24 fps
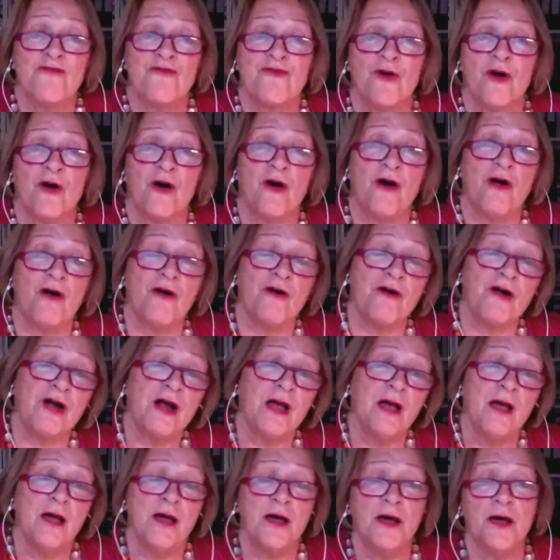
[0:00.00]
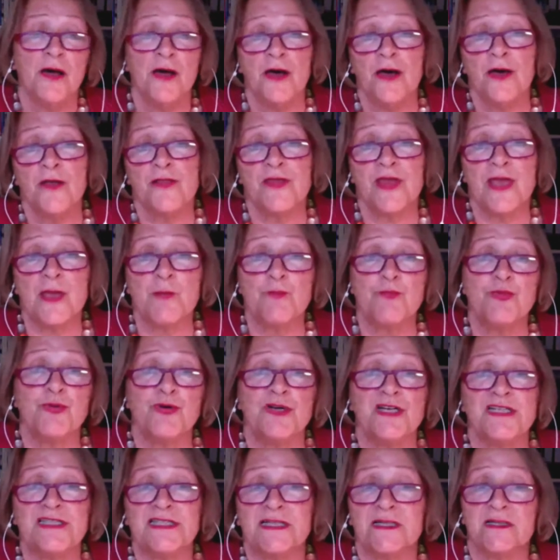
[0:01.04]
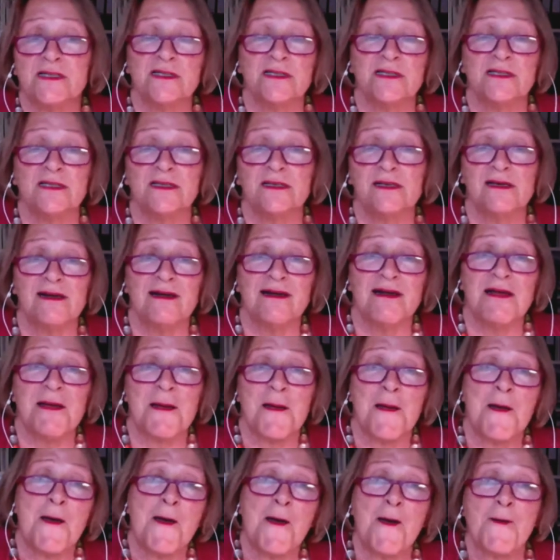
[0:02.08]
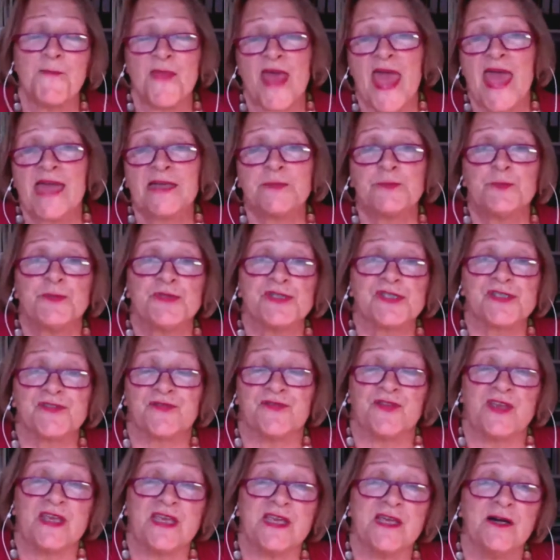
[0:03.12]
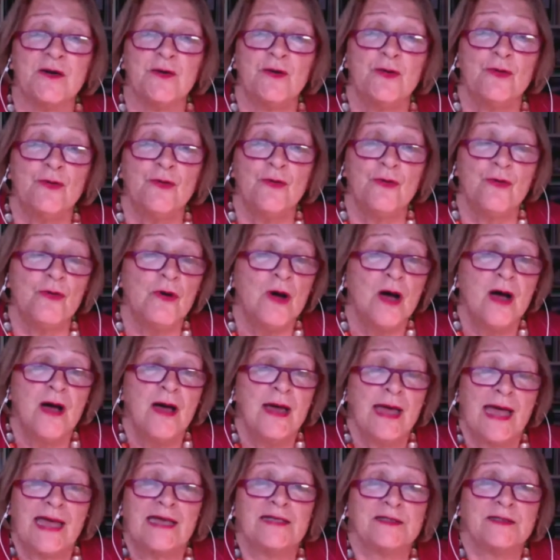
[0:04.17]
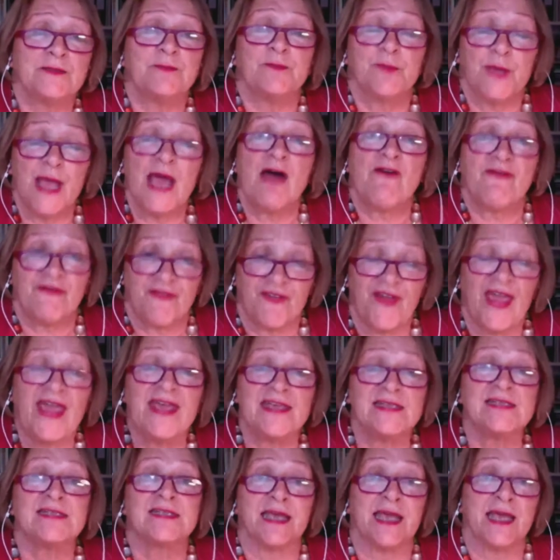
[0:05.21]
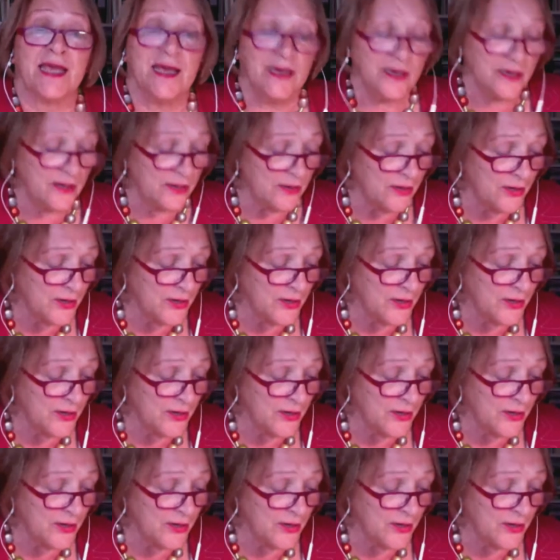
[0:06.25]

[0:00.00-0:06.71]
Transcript: for the political atmosphere who, and we are facing